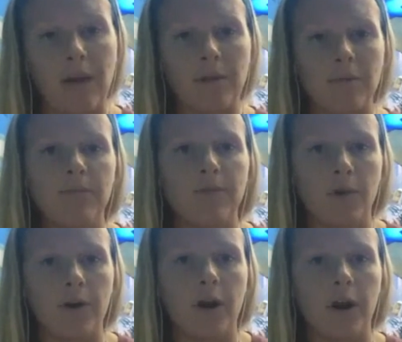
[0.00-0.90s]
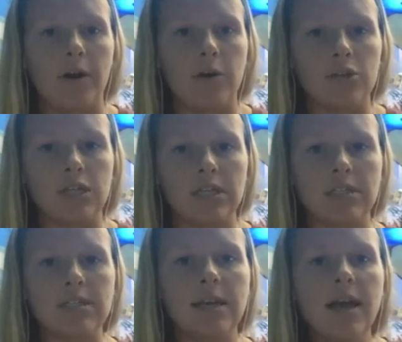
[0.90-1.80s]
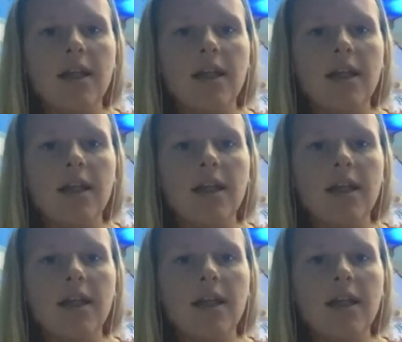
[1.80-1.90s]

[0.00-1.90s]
problem for our oceans.